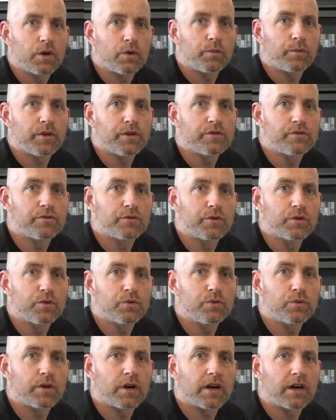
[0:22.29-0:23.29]
You
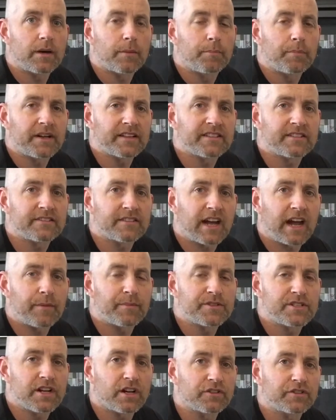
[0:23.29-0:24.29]
drew a bus stop
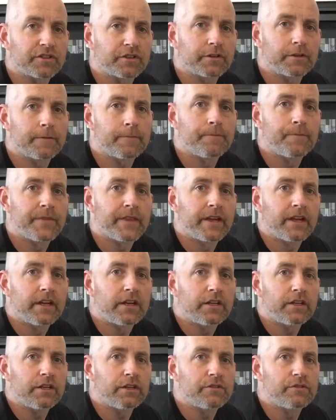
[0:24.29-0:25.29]
shelter.
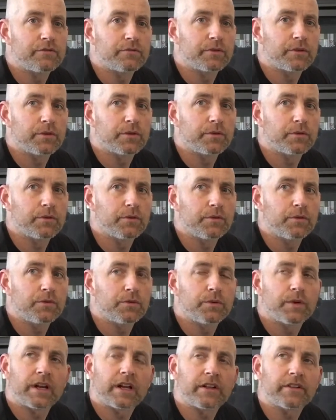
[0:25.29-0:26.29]
You drew,
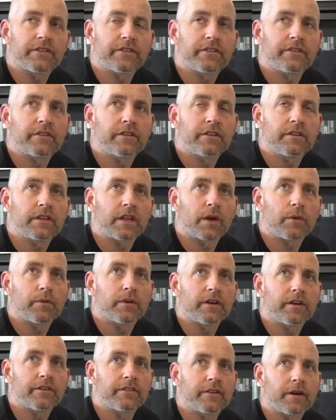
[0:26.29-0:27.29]
what else? There
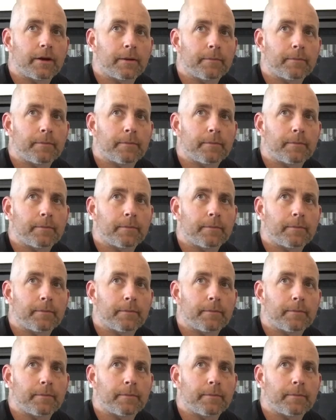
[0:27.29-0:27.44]
was